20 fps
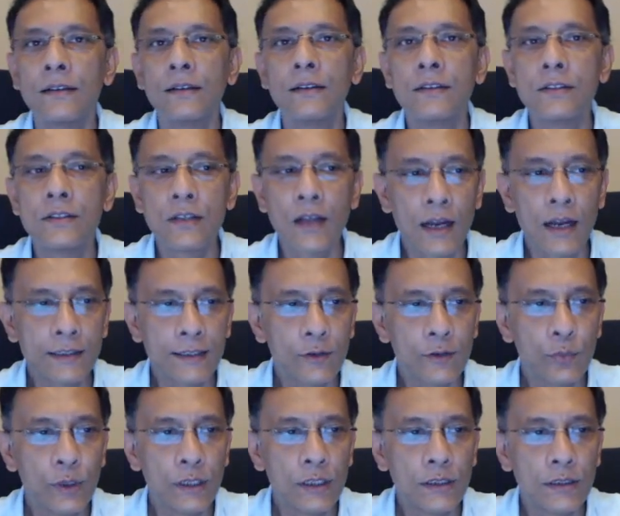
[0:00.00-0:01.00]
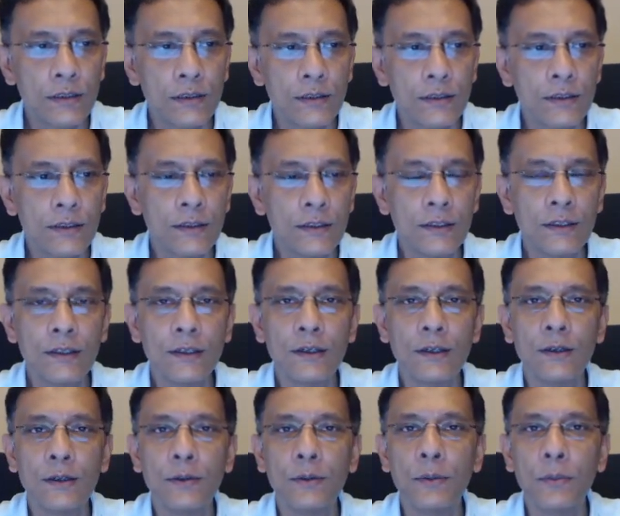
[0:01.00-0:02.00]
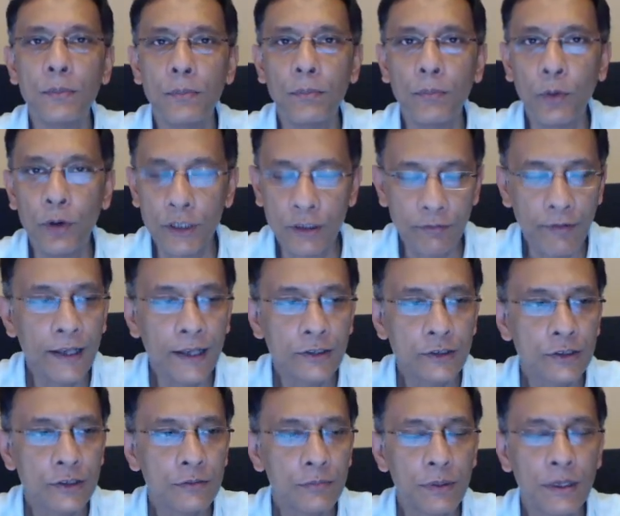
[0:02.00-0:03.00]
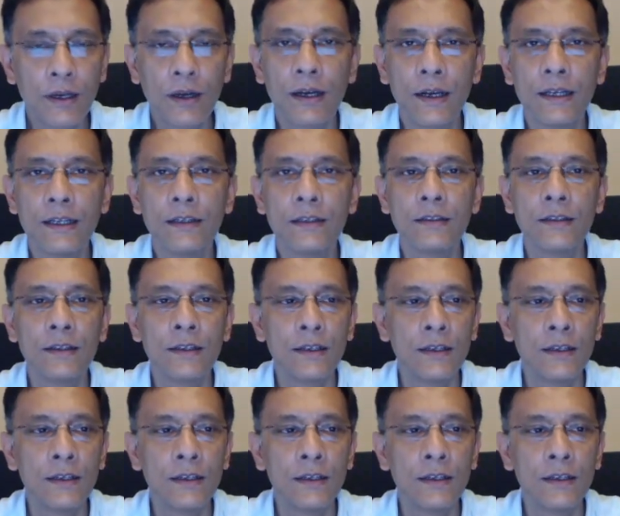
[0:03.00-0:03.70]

started with the motivation behind